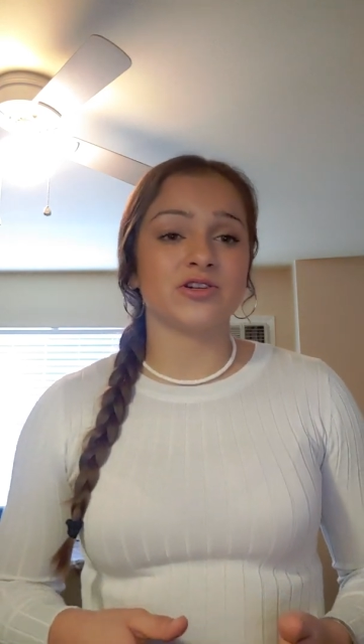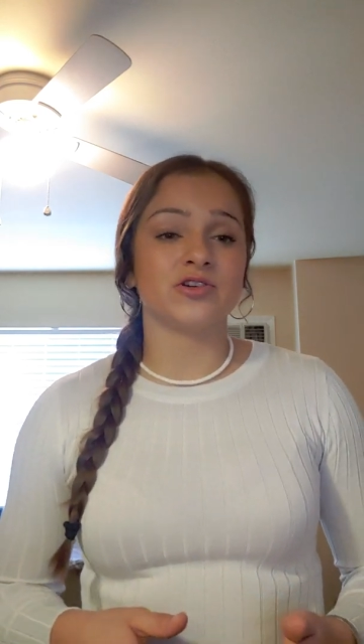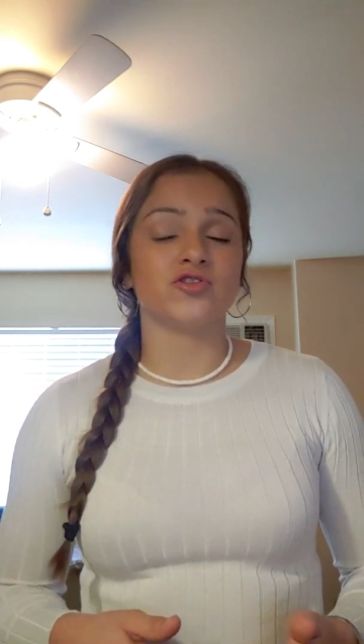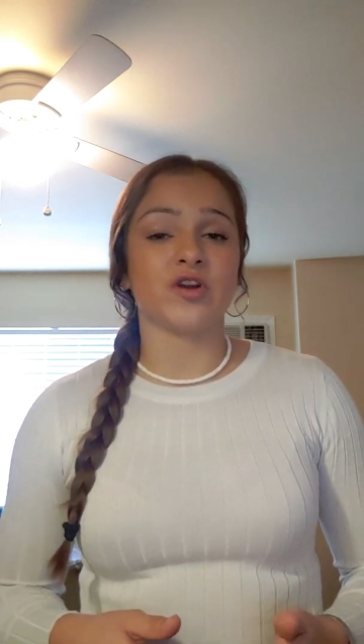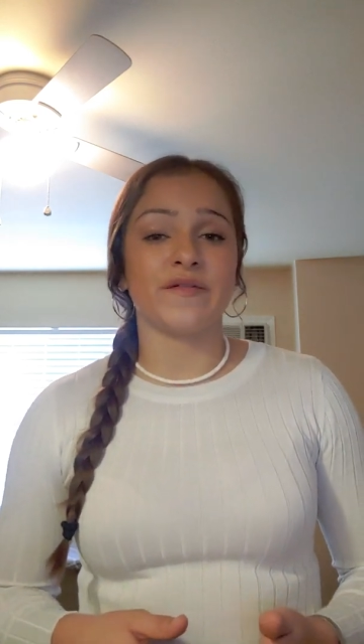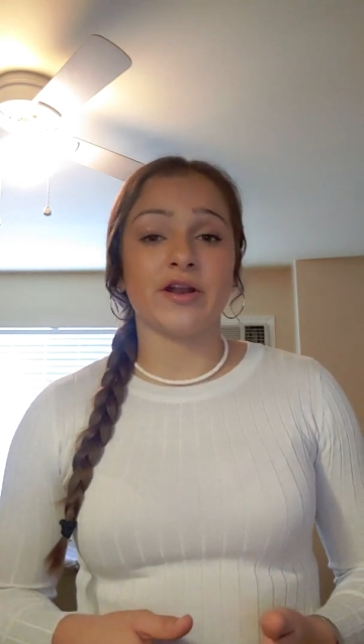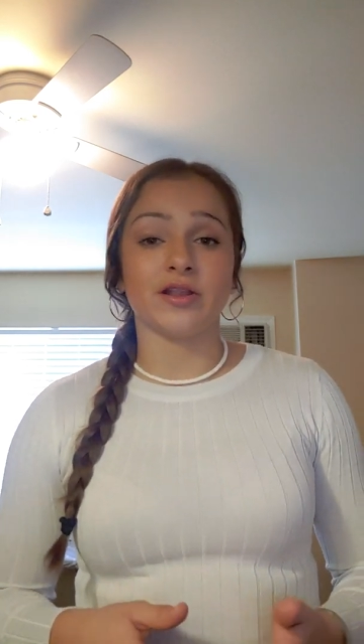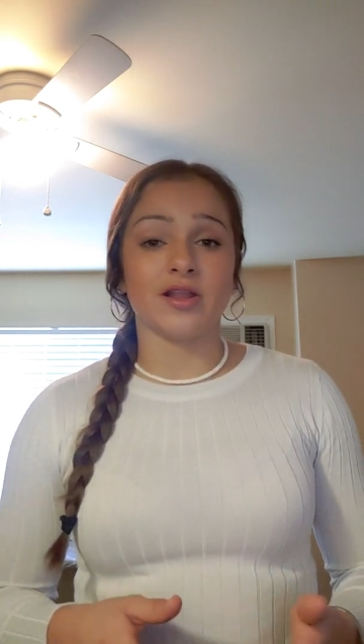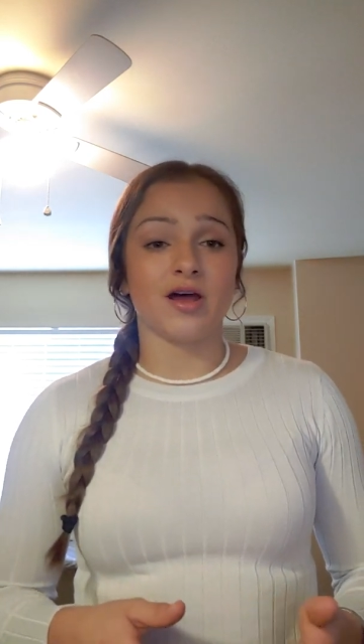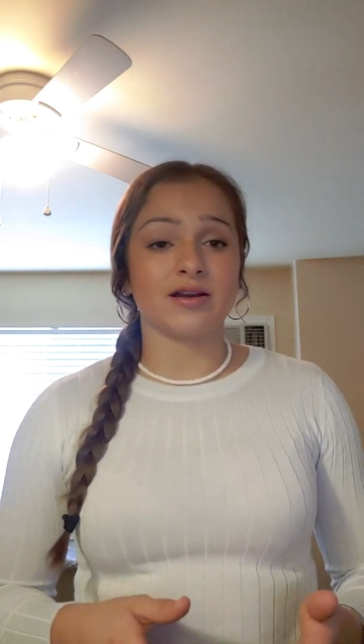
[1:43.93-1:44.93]
turns driving
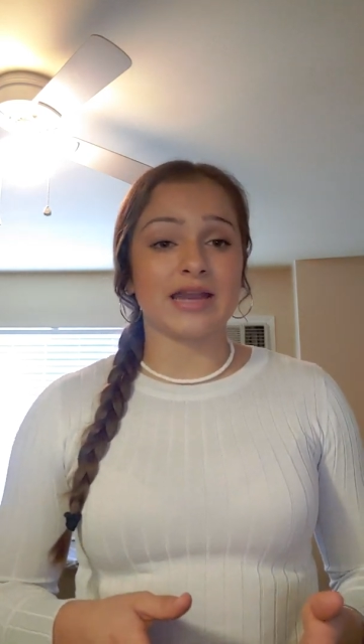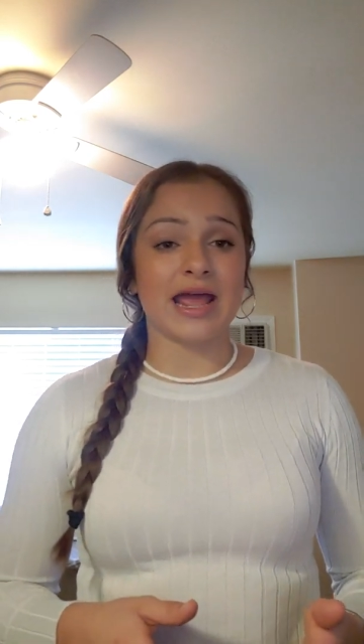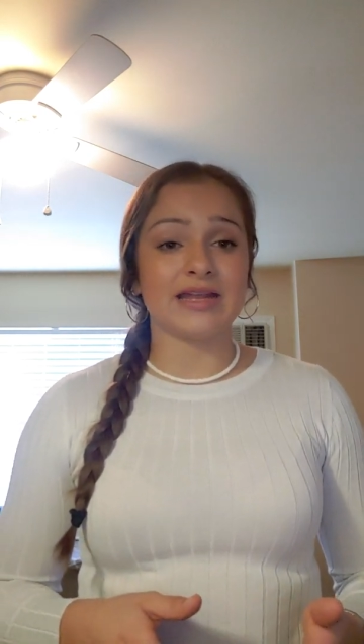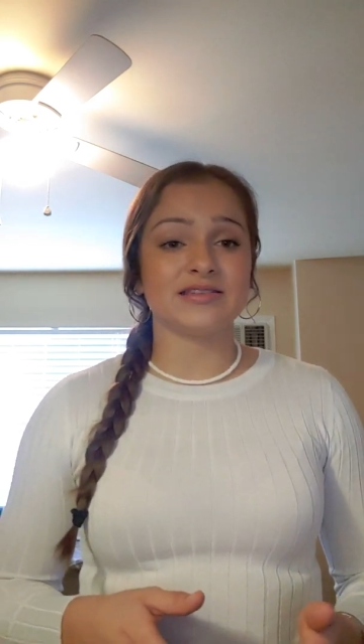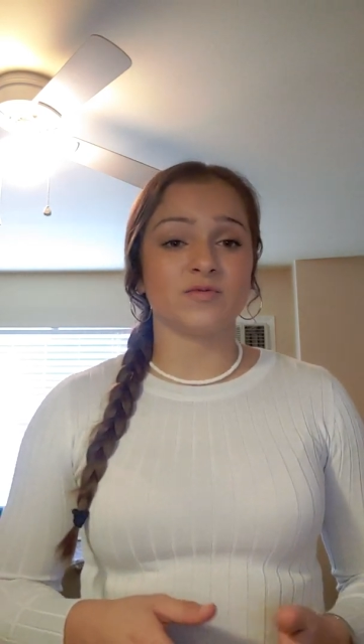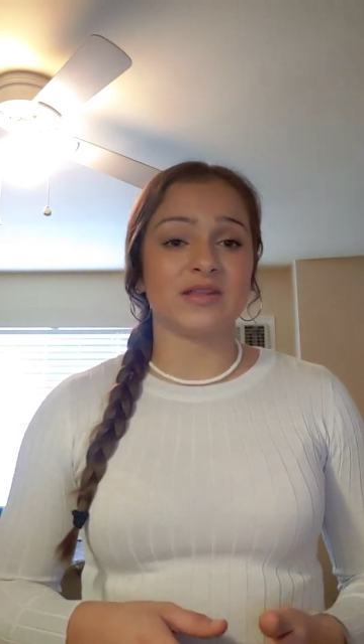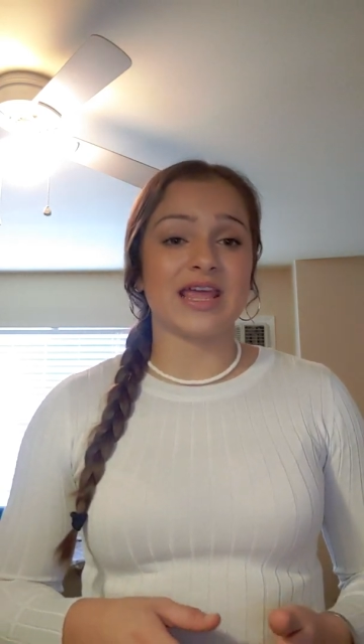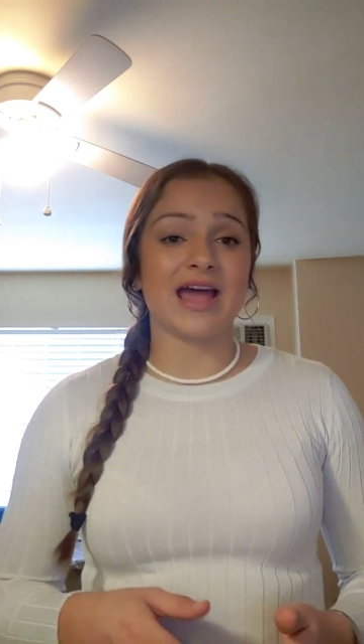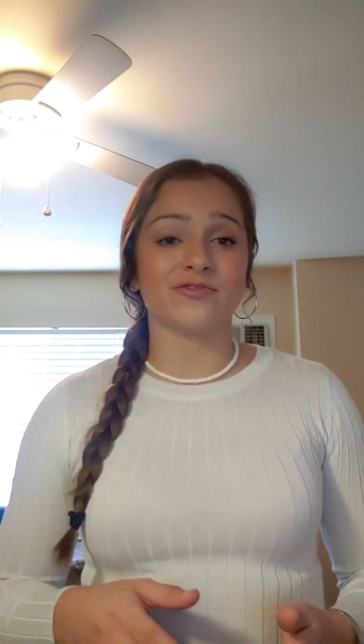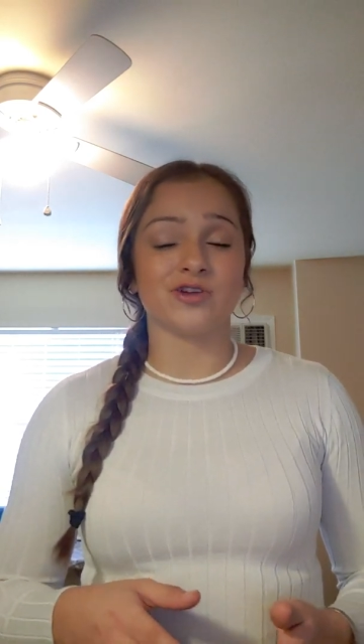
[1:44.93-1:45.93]
on long nights when they
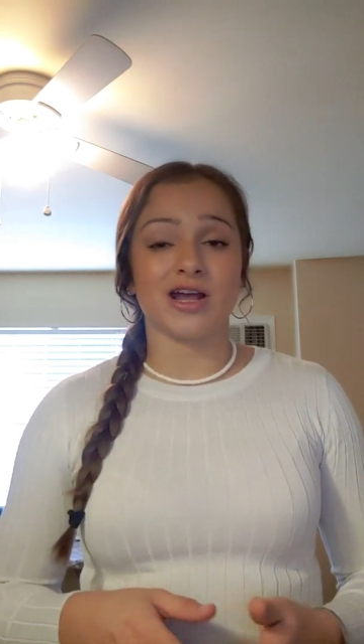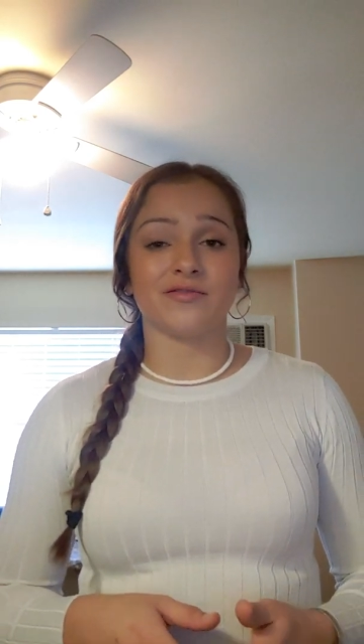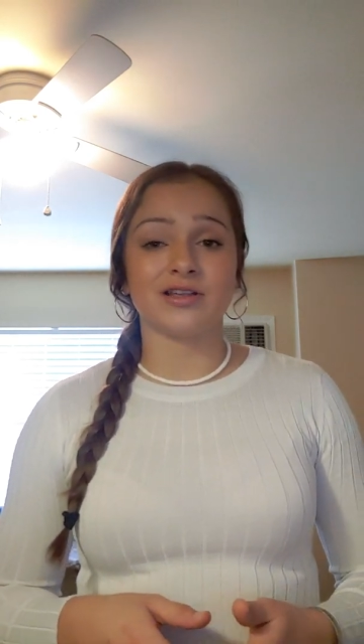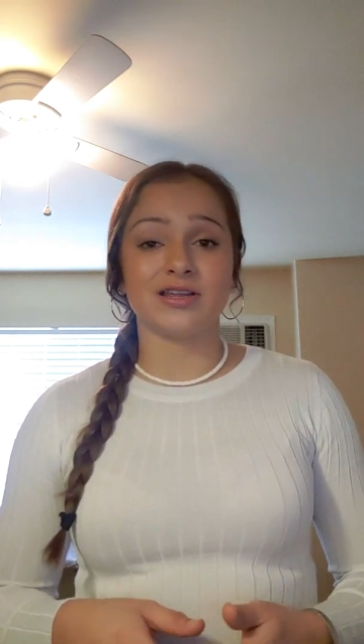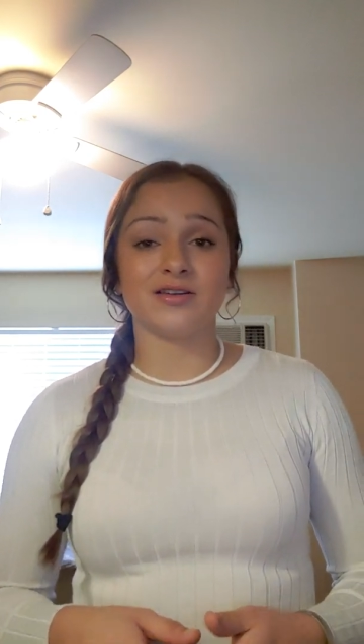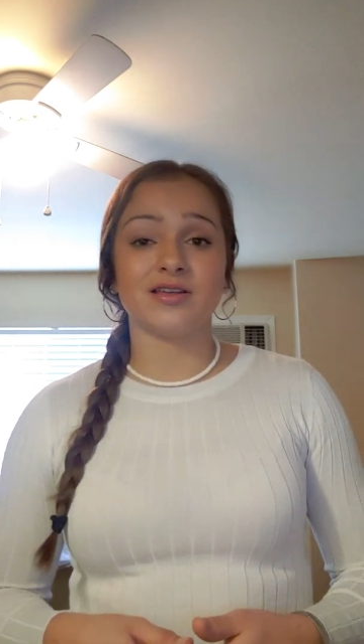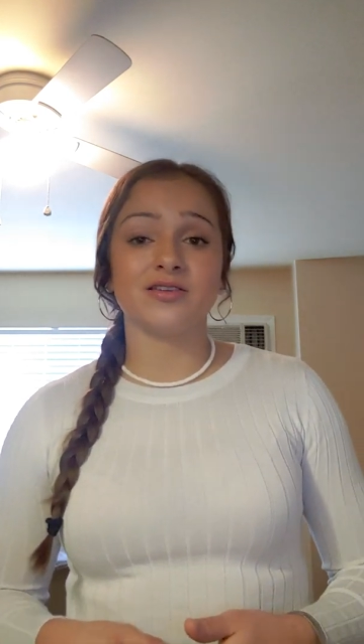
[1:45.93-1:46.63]
have traveling